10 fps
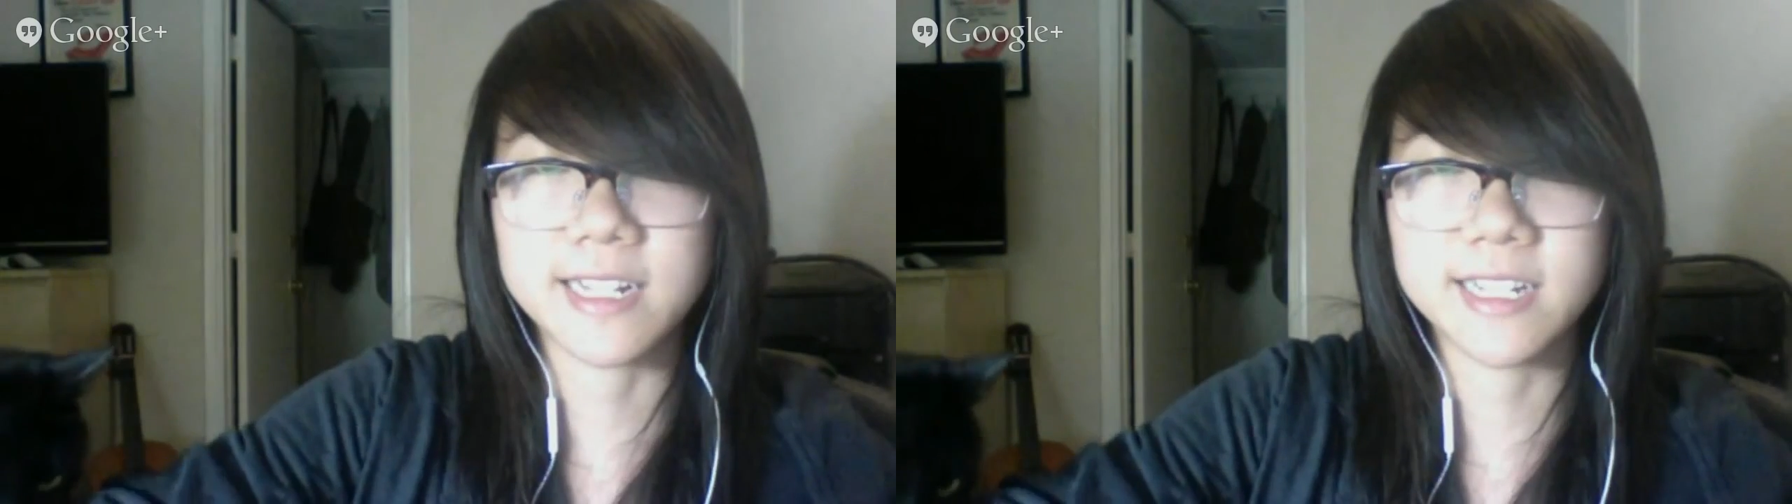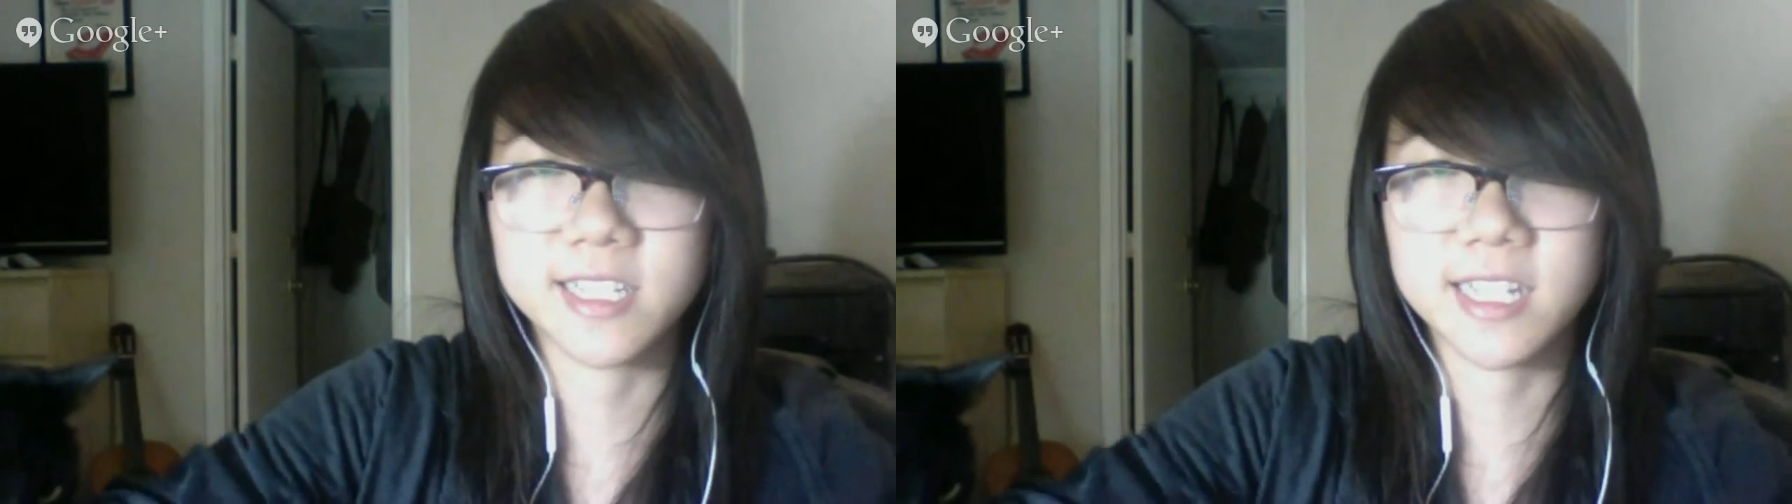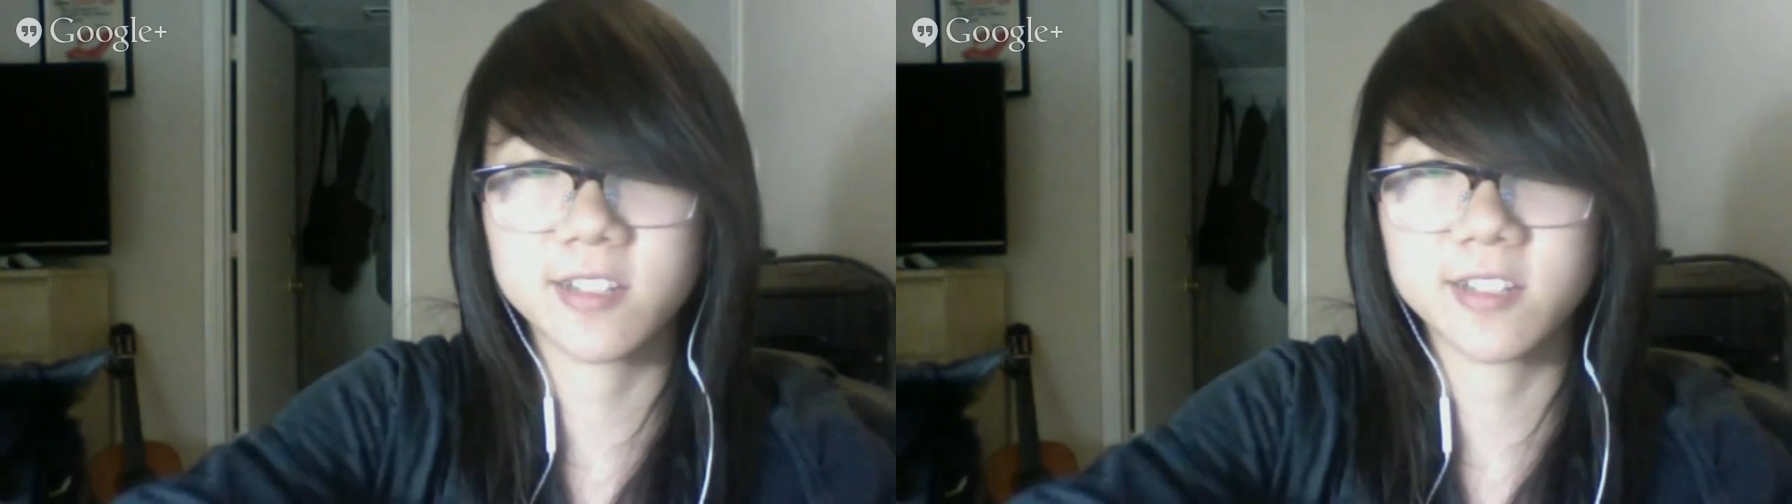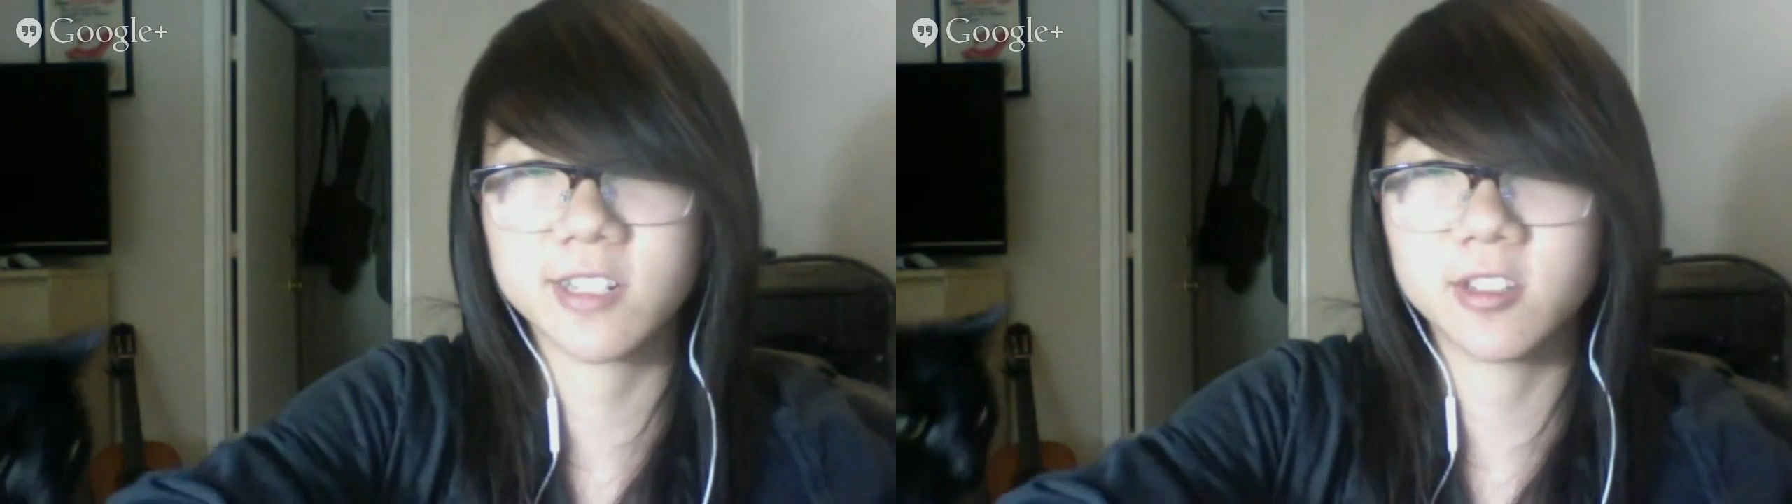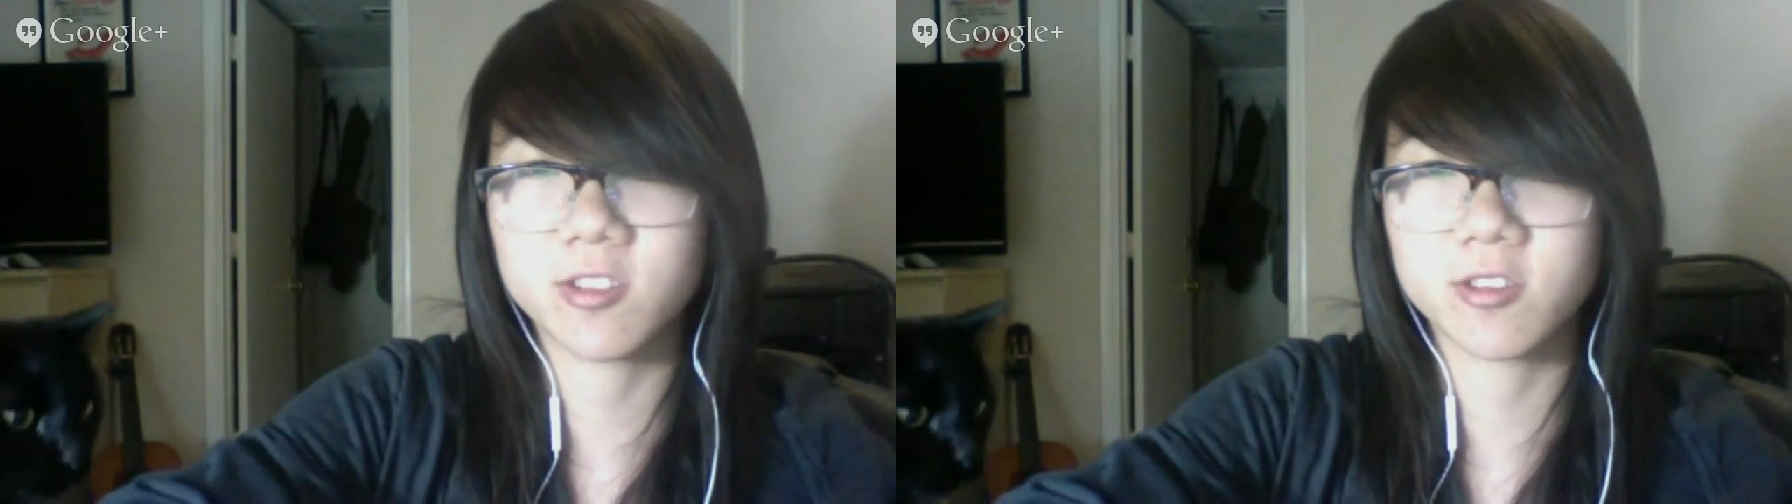
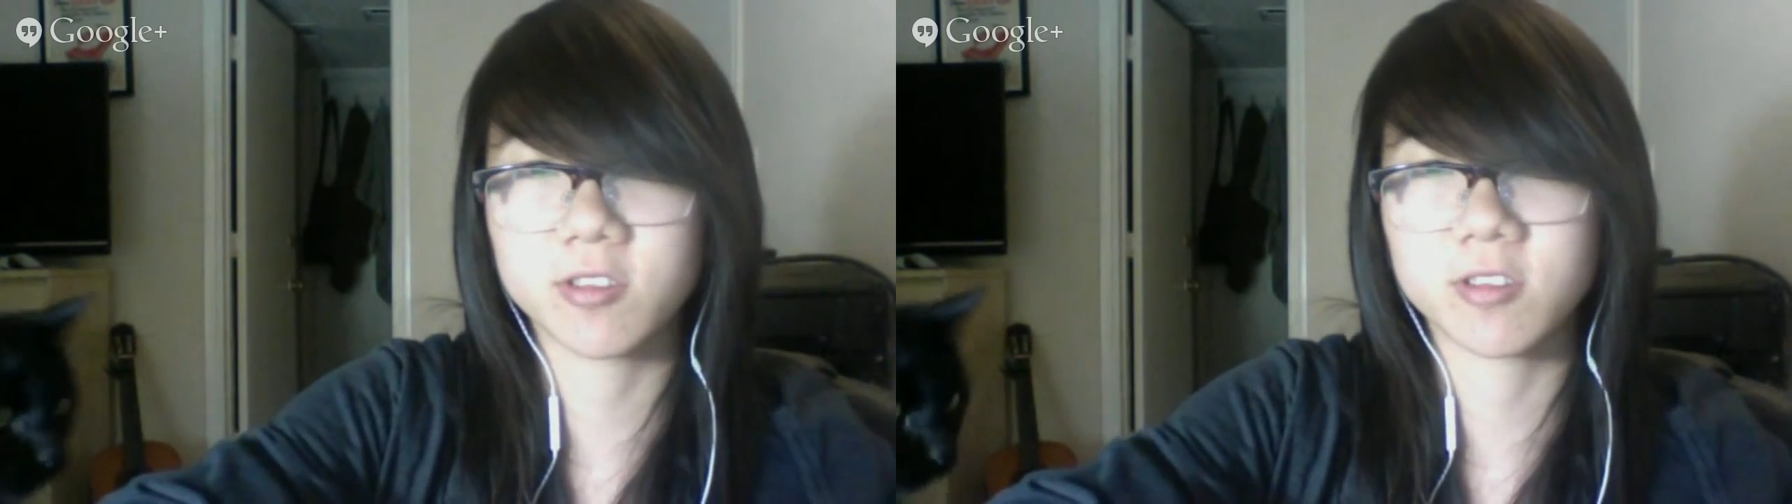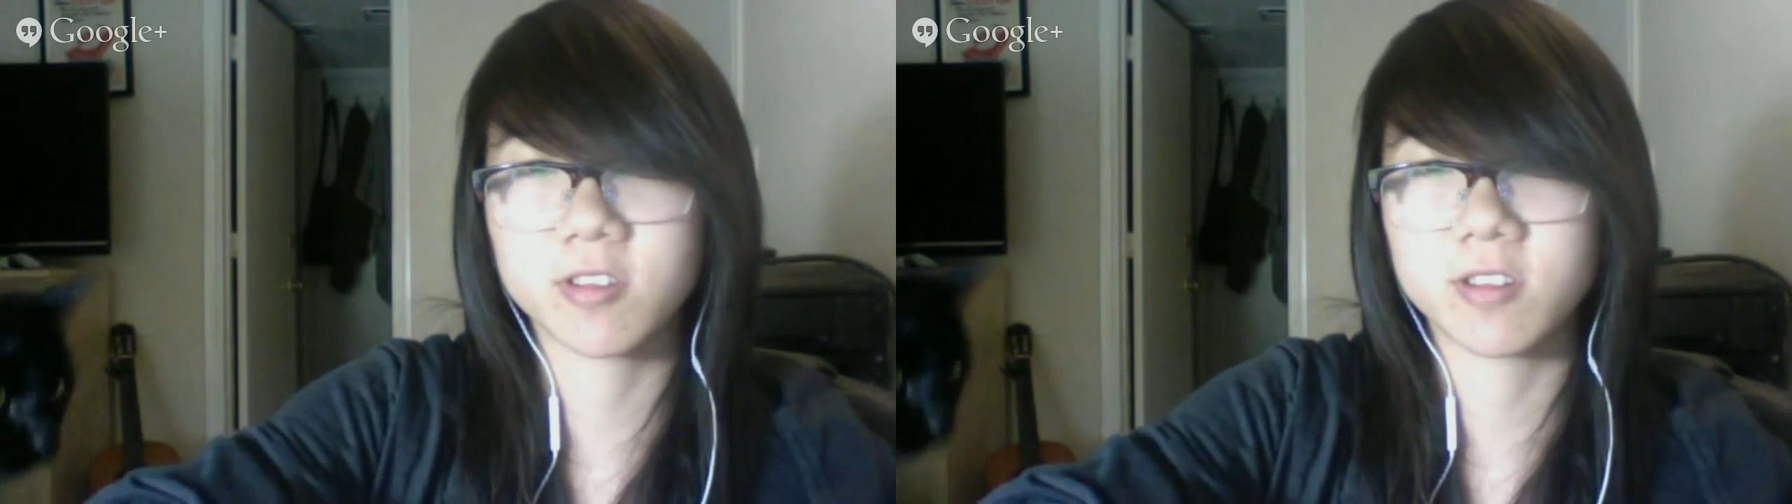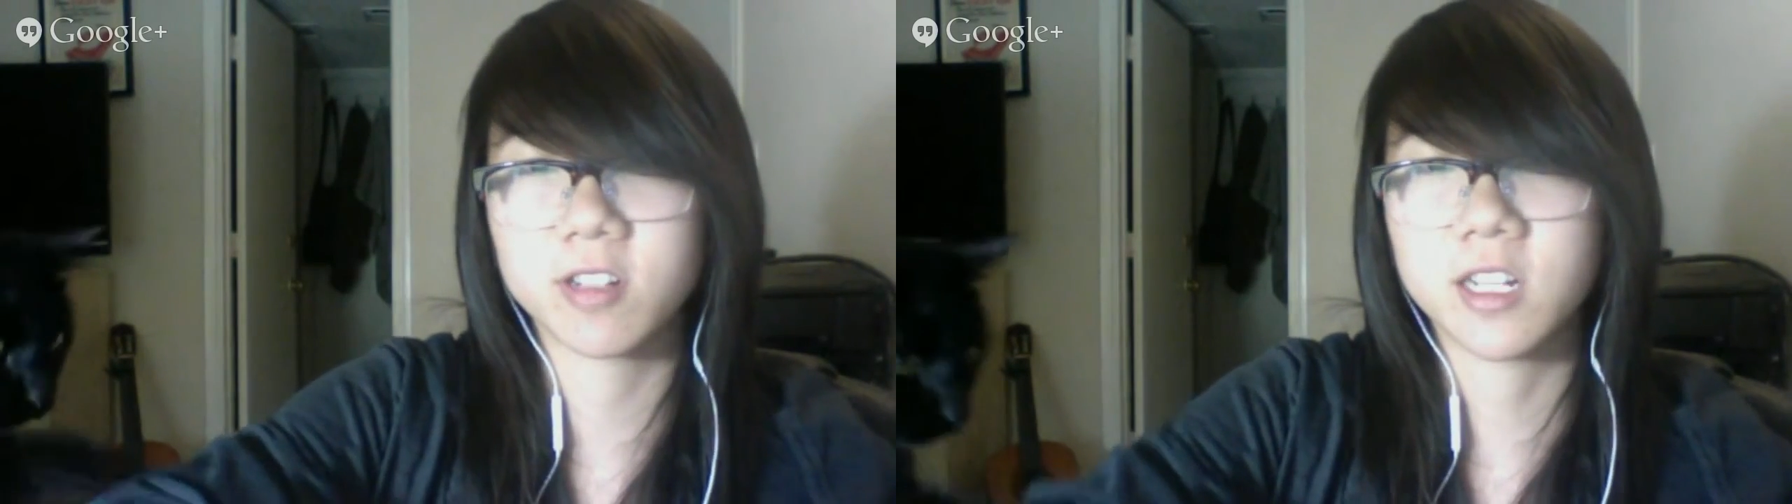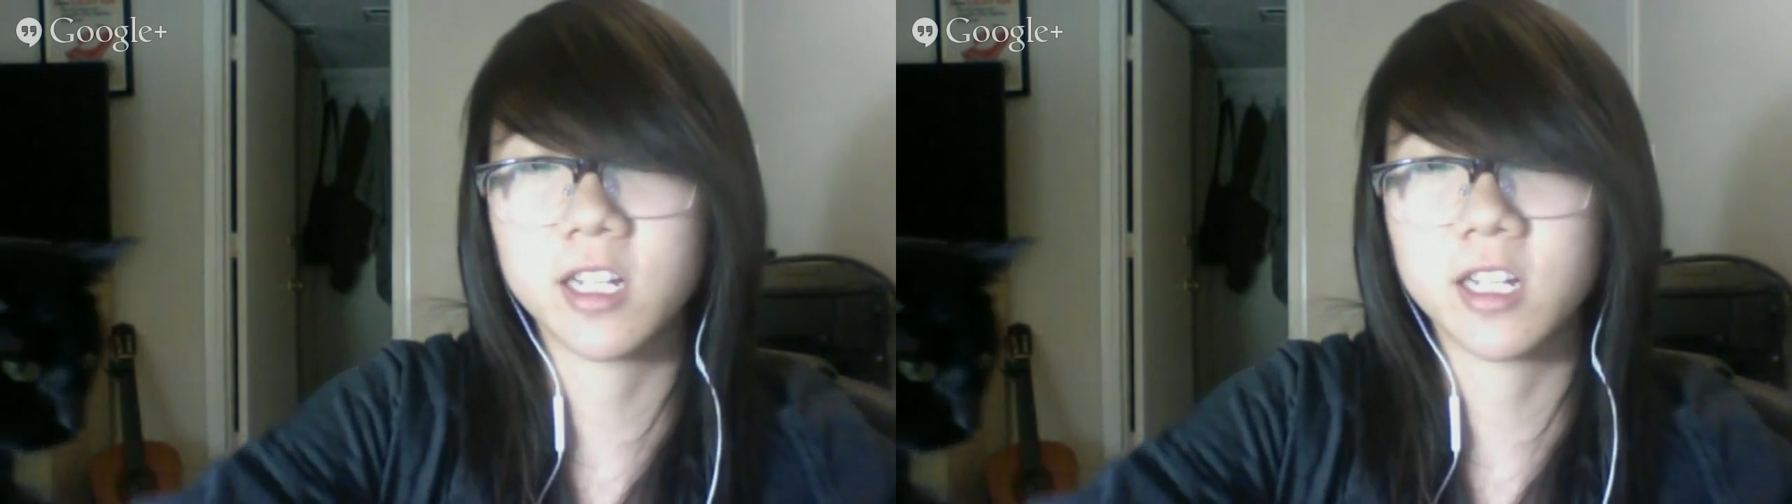accessories, or